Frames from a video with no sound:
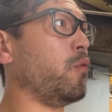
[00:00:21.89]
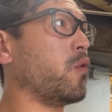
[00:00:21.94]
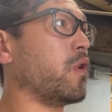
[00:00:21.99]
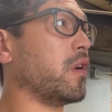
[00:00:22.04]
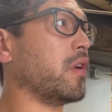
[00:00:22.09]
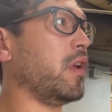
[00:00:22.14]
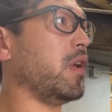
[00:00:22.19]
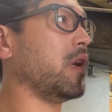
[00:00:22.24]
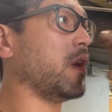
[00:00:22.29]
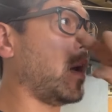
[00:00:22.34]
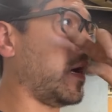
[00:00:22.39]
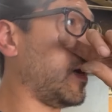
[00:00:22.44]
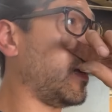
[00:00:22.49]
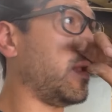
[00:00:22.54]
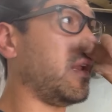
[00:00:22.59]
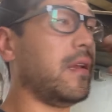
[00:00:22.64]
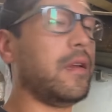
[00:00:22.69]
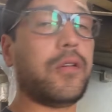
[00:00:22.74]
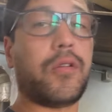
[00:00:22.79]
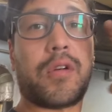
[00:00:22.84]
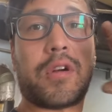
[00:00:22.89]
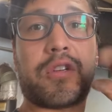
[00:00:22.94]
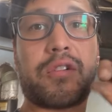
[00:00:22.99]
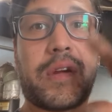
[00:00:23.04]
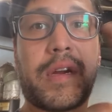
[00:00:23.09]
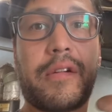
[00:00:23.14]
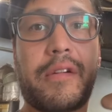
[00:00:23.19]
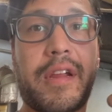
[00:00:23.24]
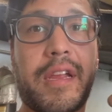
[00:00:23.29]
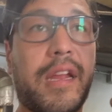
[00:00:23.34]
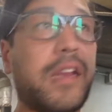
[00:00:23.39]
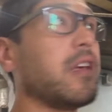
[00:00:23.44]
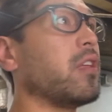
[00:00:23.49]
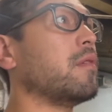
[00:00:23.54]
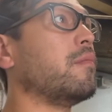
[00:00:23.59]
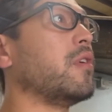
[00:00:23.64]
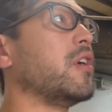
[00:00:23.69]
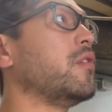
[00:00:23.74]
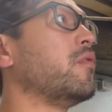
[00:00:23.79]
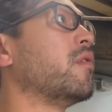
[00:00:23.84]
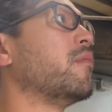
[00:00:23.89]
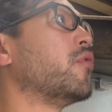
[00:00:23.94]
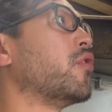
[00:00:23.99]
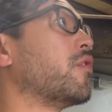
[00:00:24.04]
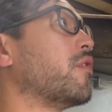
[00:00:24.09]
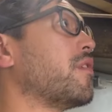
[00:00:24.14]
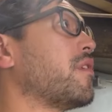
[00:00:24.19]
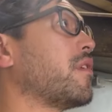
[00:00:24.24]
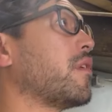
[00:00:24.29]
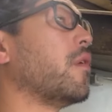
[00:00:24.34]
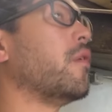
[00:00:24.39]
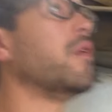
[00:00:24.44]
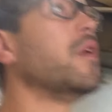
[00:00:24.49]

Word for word: working on or triggering any of the blend door motors. So